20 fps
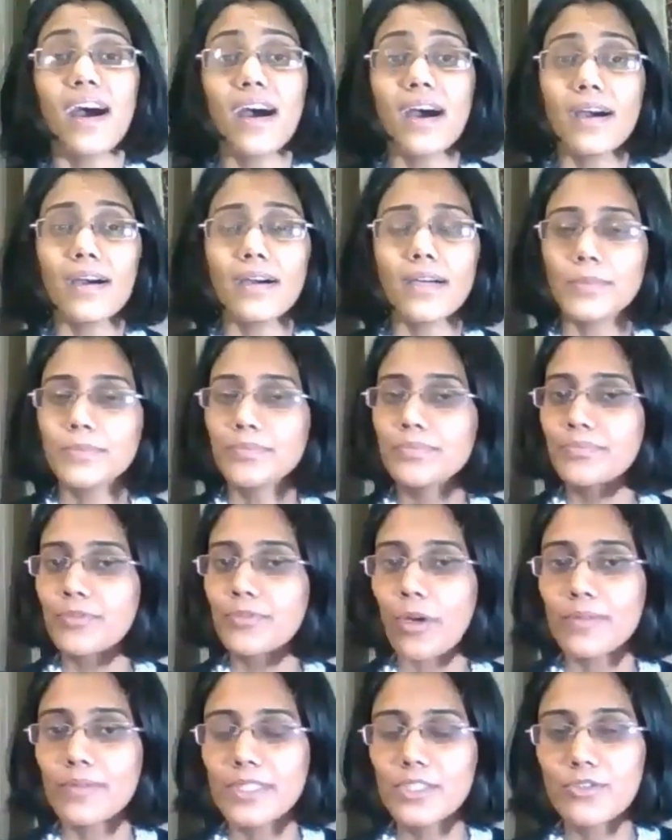Uh,
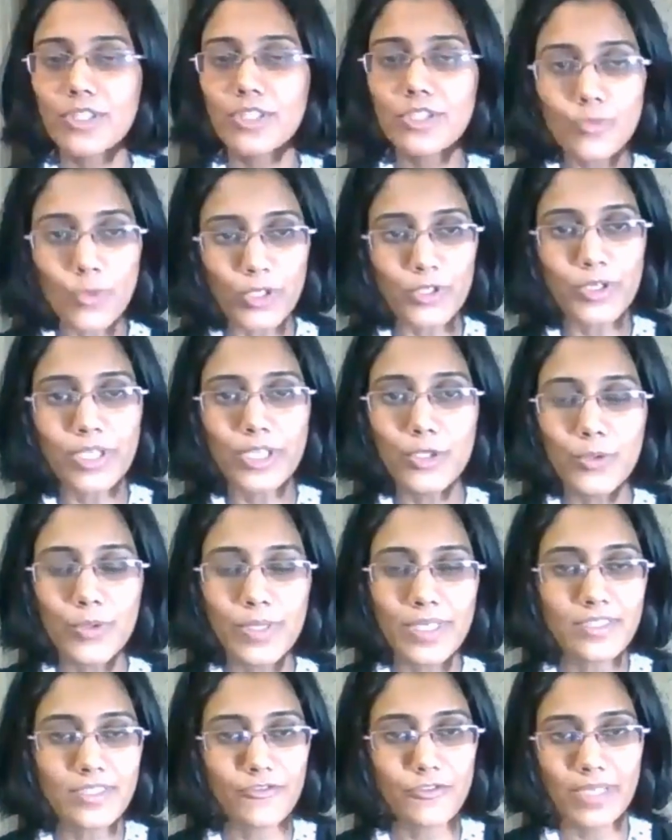probably you can, what you can
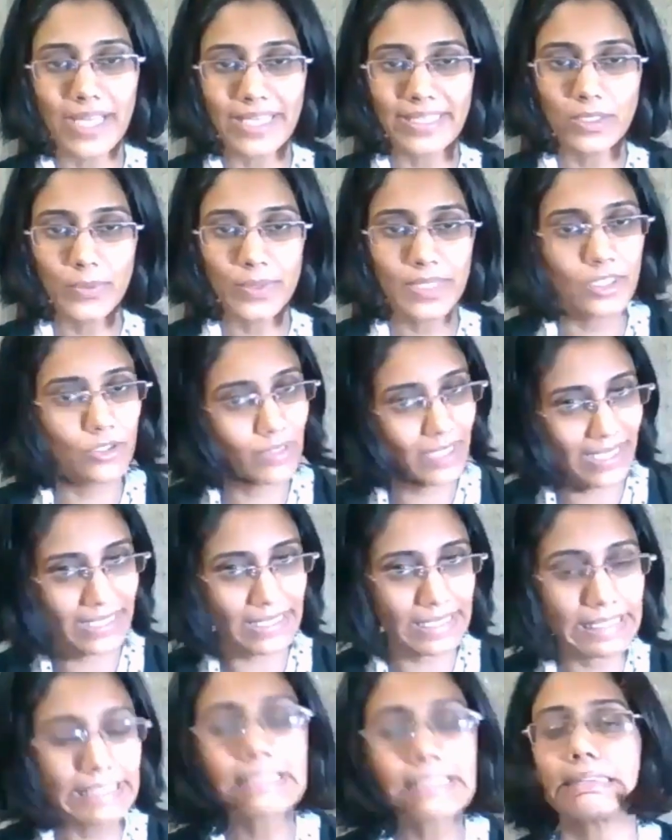do is, if you like the video,
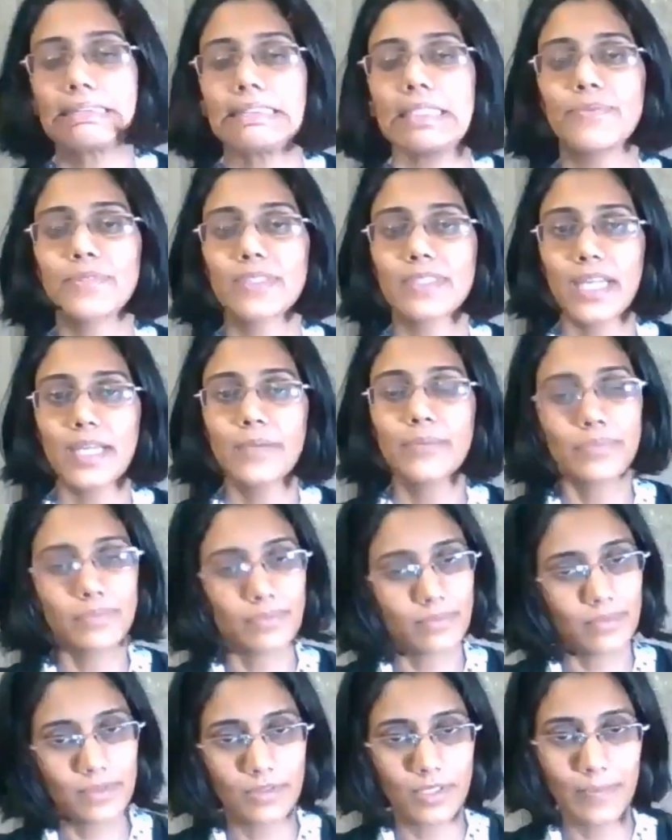like it, subscribe
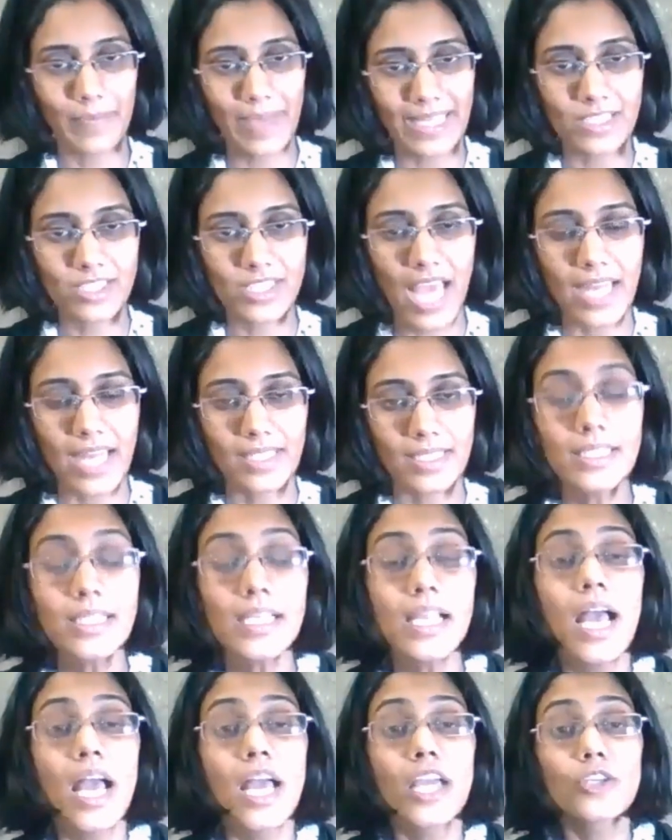to the bell
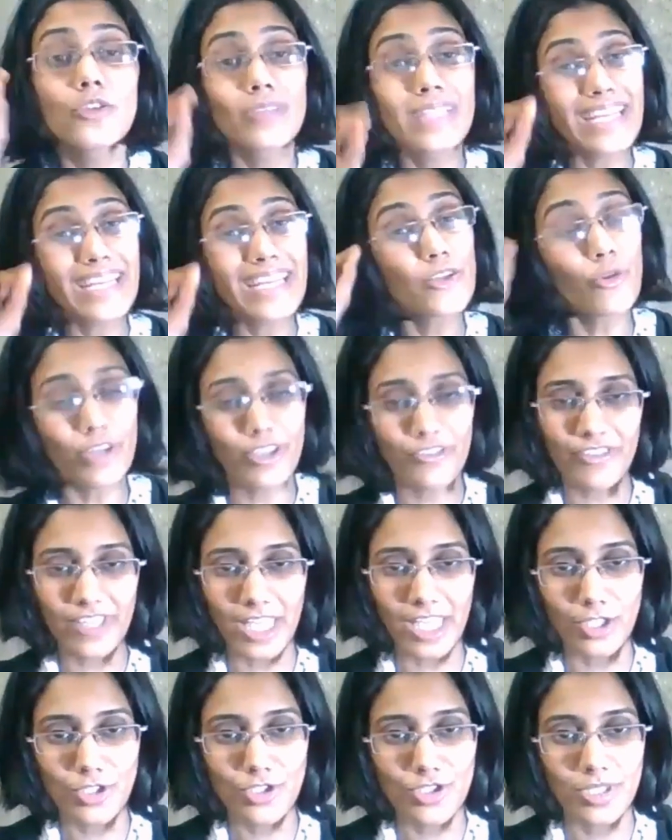channel, you'll get a
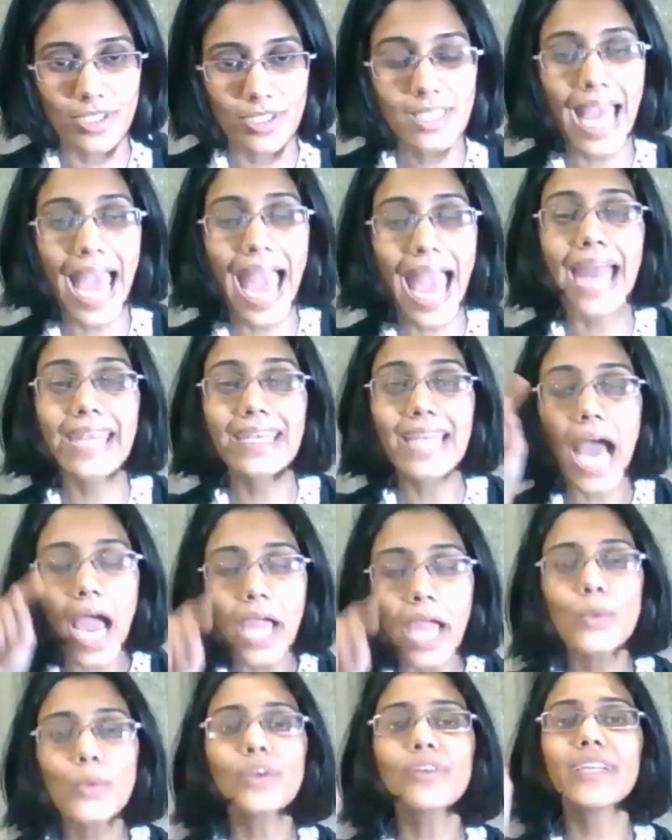notification, and
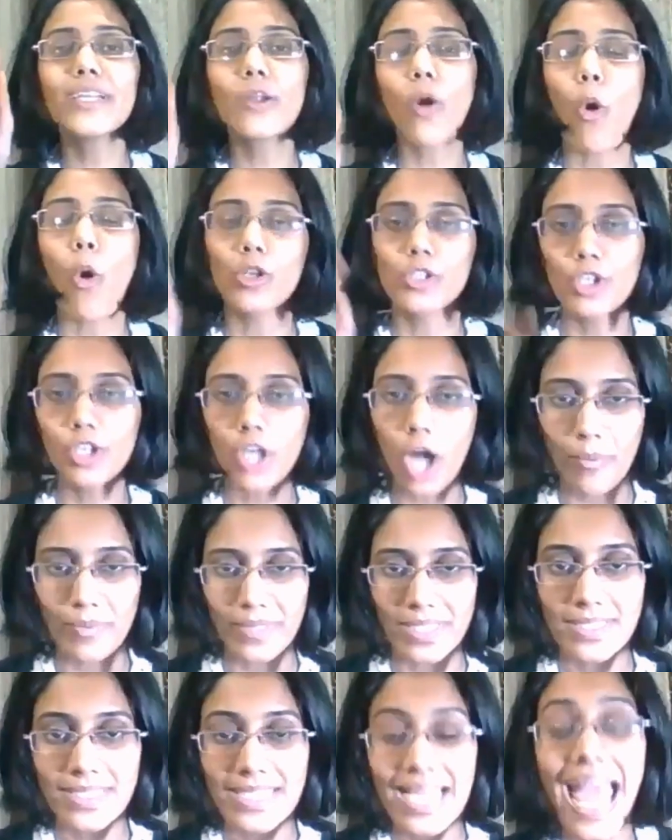I will read all your
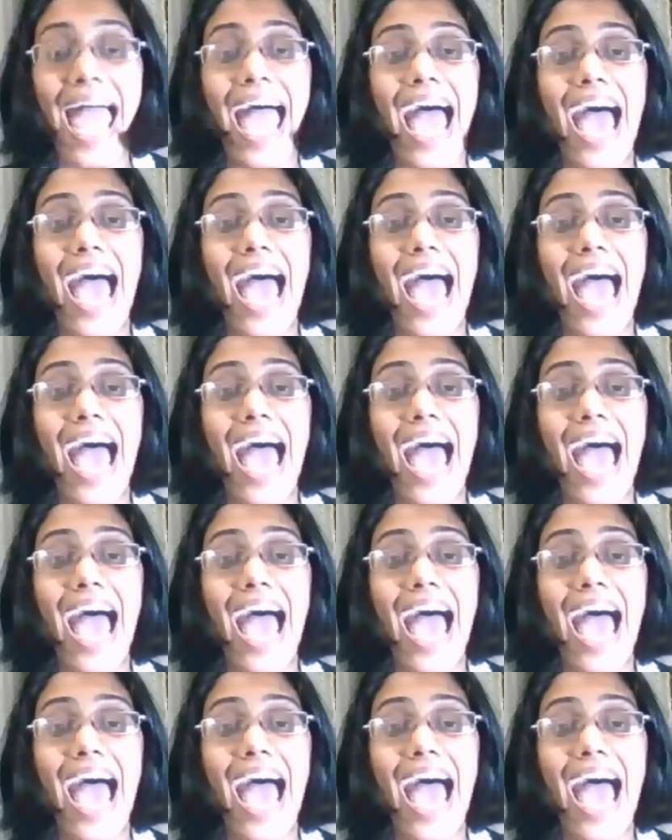comments.